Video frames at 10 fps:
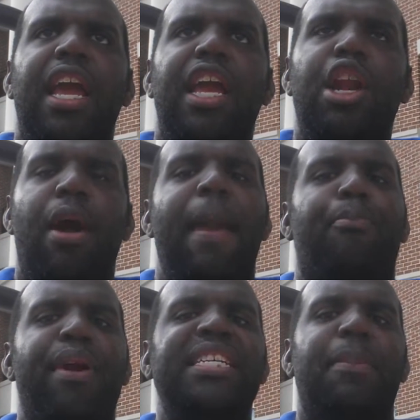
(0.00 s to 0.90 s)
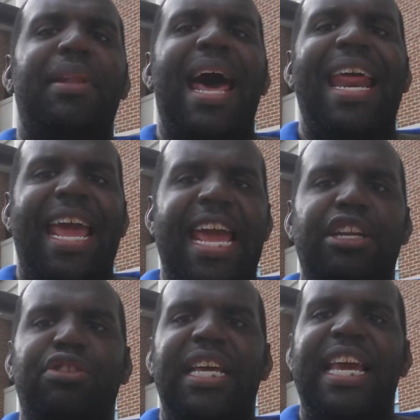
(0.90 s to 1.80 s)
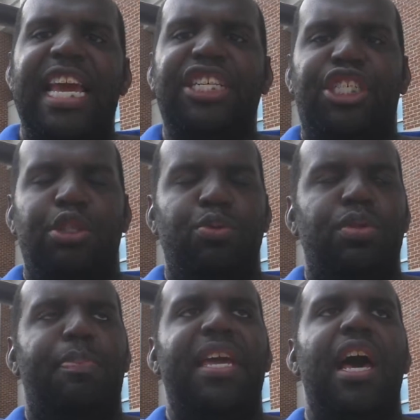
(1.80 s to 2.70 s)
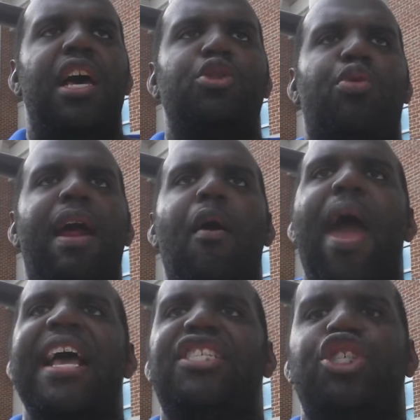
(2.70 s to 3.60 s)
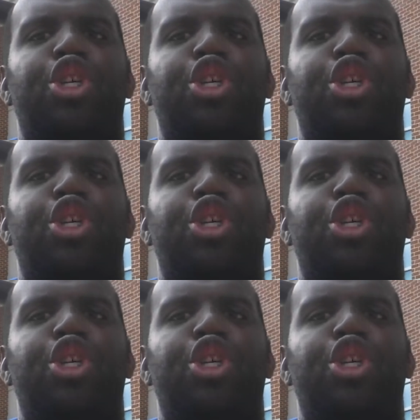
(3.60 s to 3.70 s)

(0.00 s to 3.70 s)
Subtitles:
you know, it brings up a lot of interesting issues because we're asking,